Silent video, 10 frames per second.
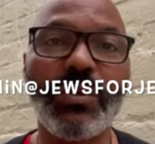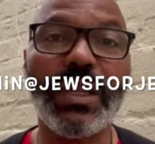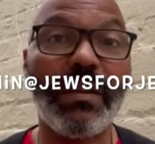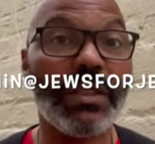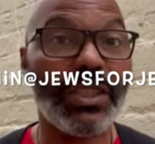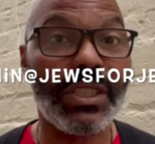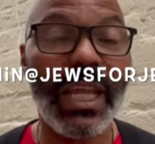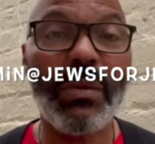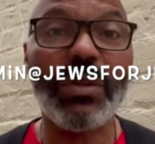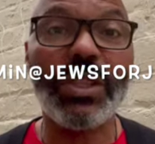We'd love to
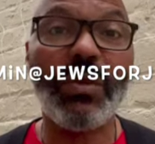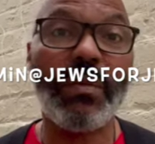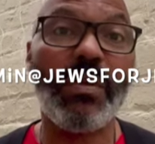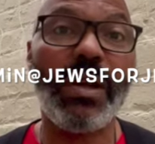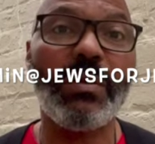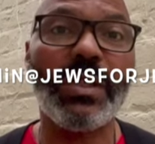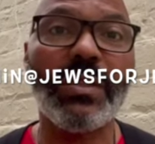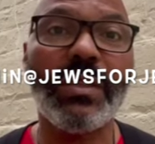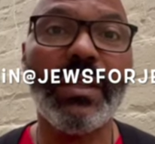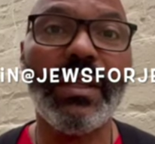stand with you and pray with
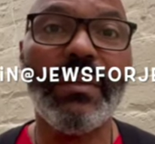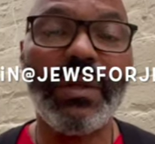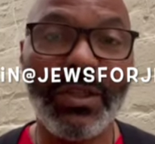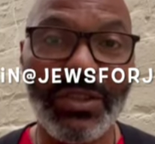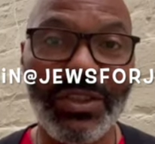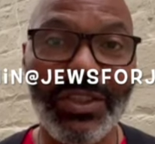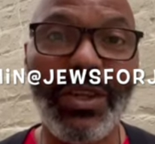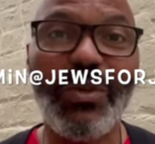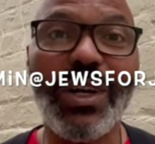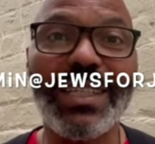you. Because you
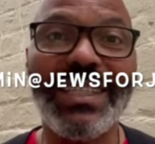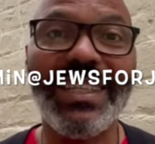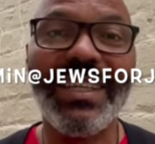know what?